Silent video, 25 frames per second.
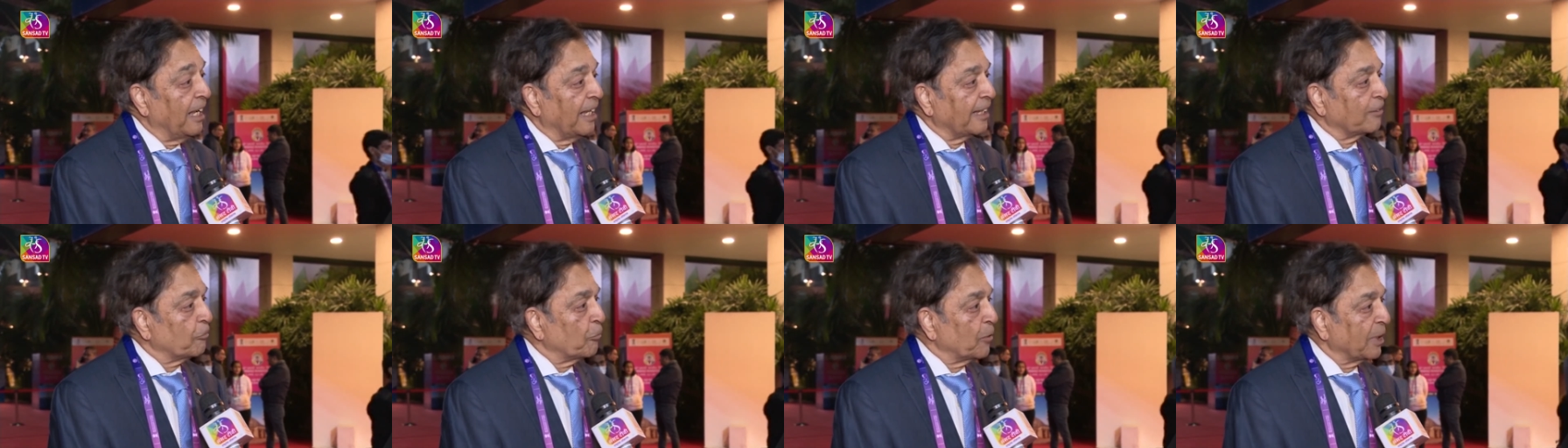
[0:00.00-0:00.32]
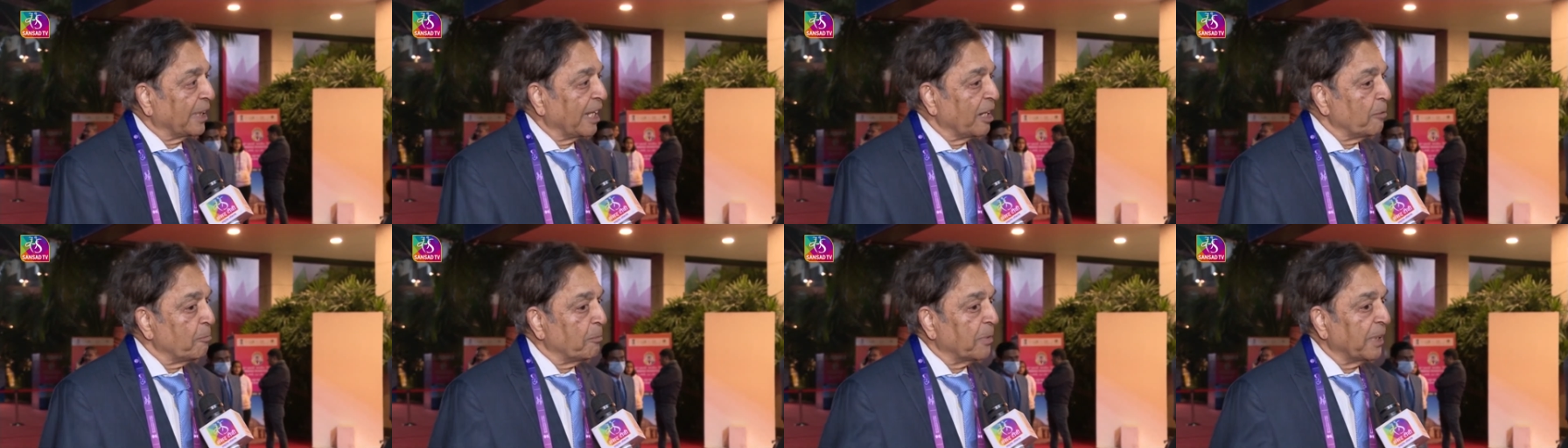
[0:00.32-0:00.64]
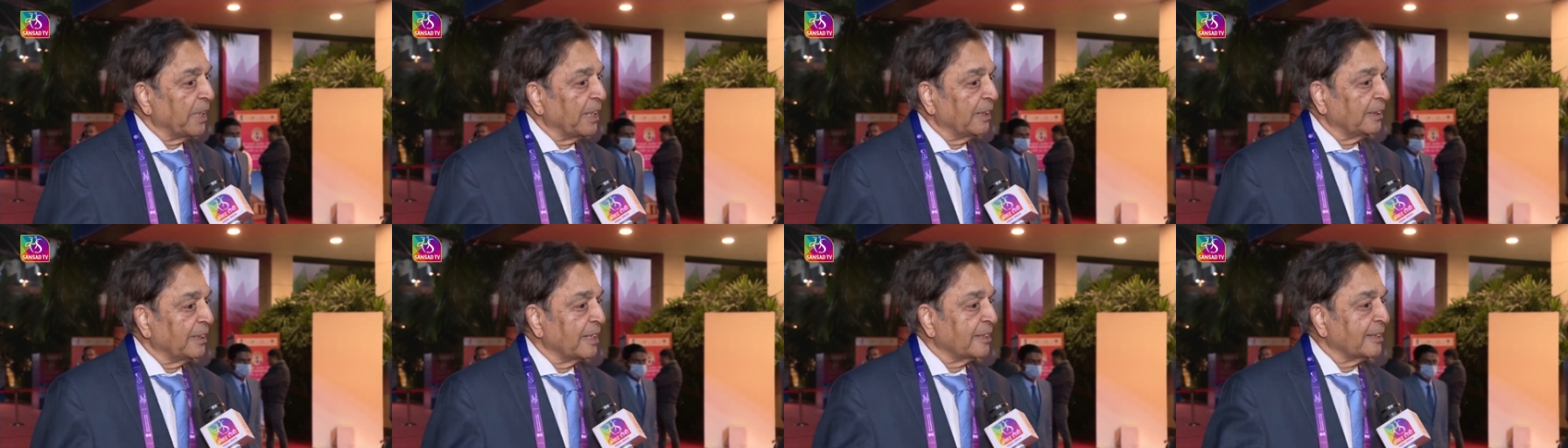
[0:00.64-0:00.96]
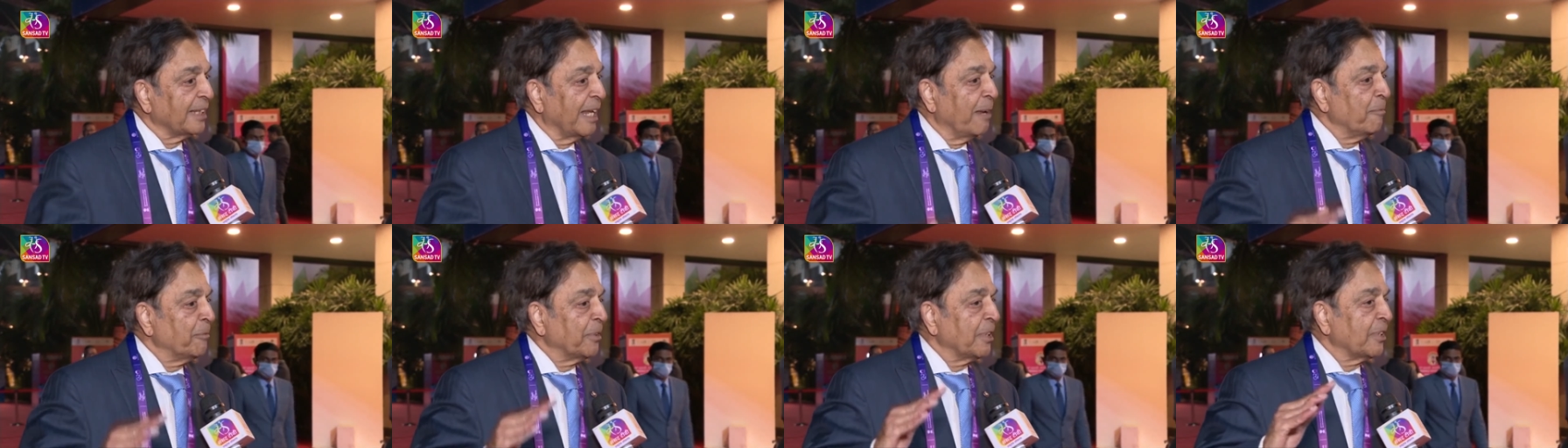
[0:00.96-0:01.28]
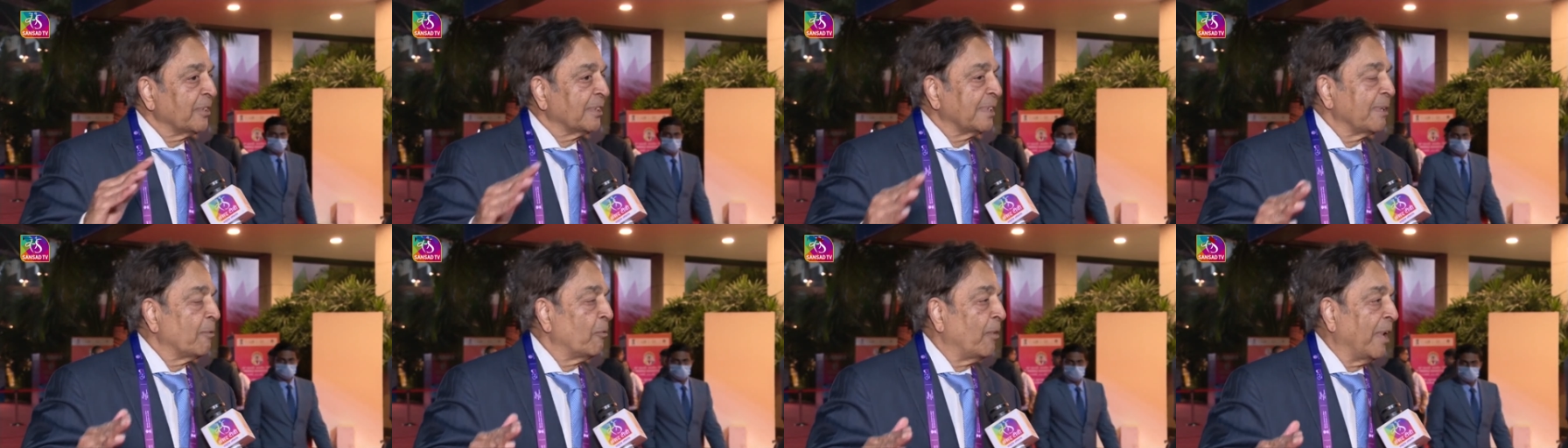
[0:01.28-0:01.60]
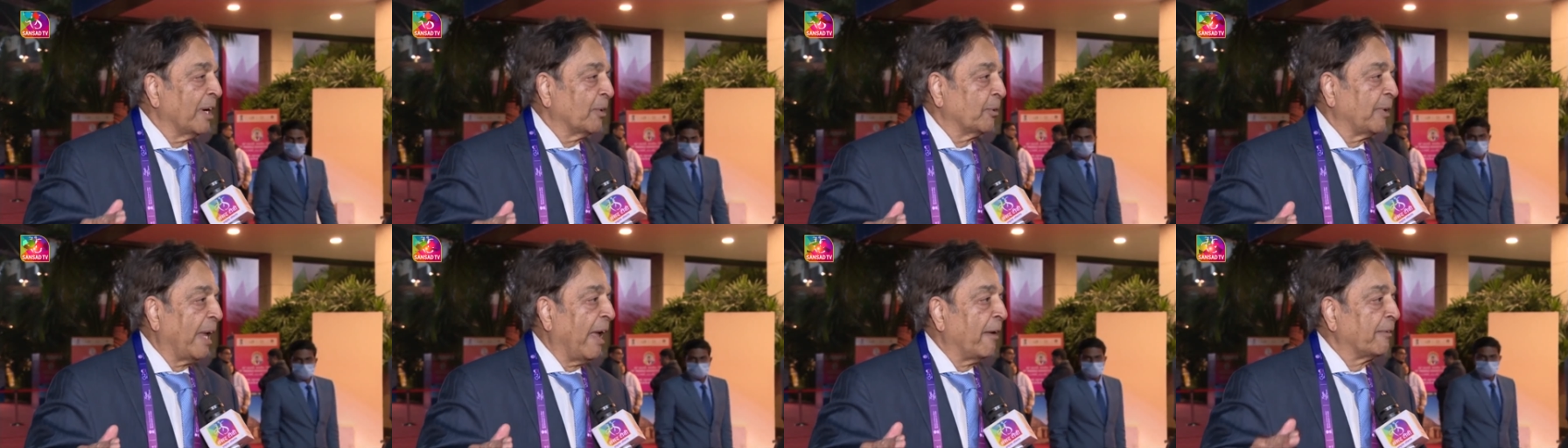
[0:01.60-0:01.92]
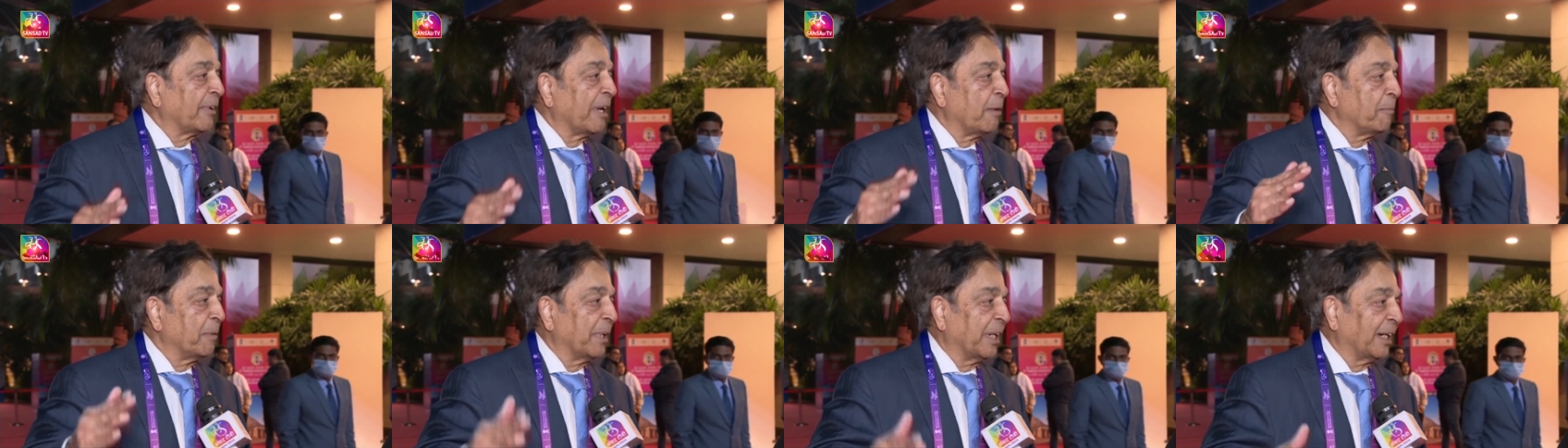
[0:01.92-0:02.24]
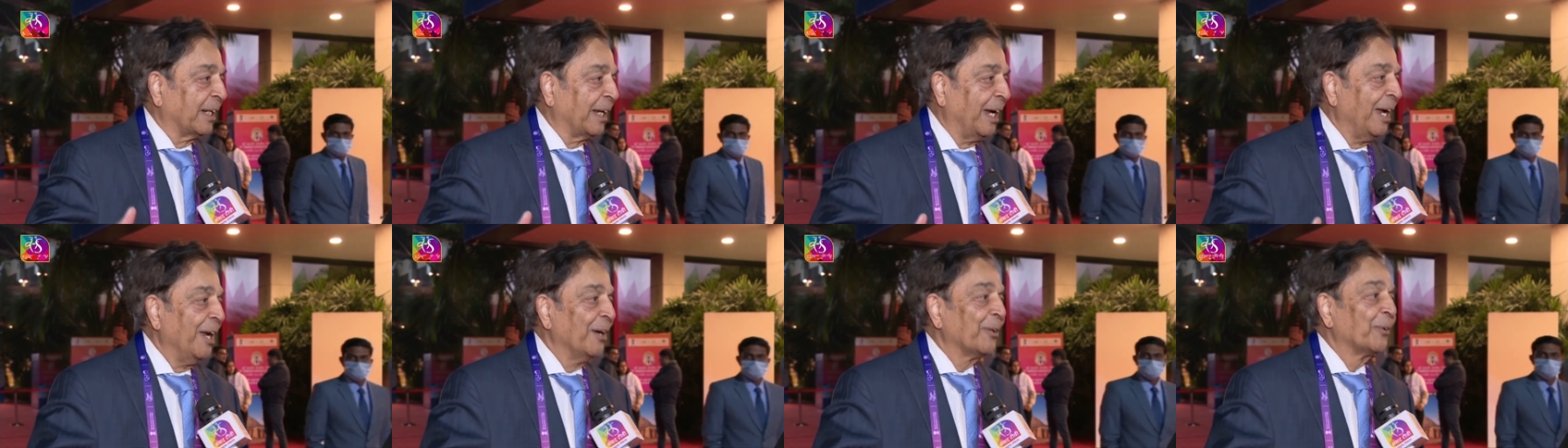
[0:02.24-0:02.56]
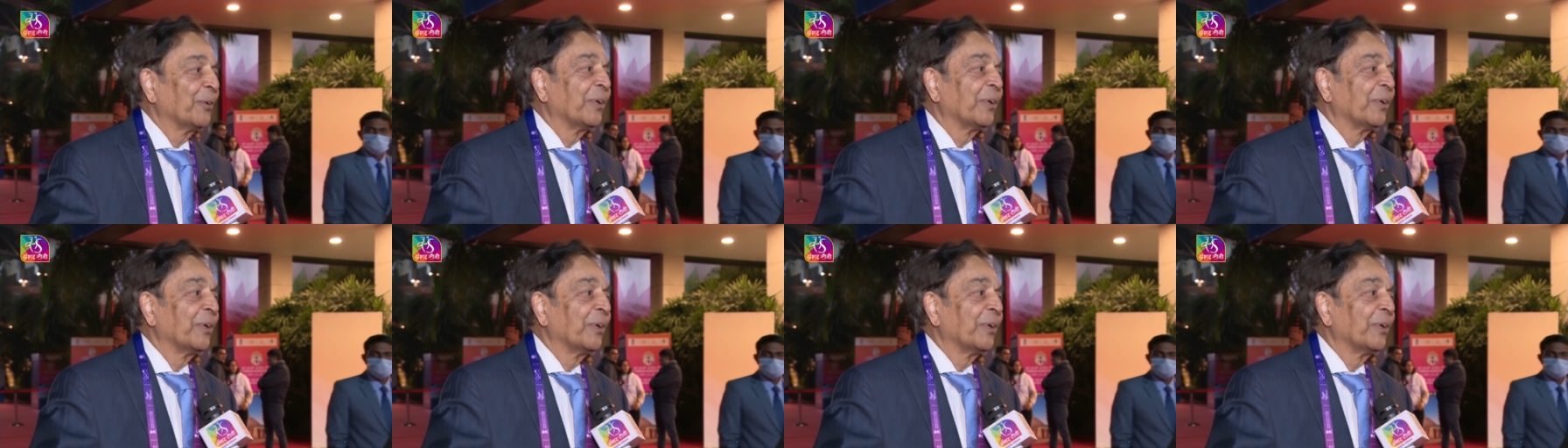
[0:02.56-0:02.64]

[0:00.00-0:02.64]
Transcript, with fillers: We can bring the same system what we have in America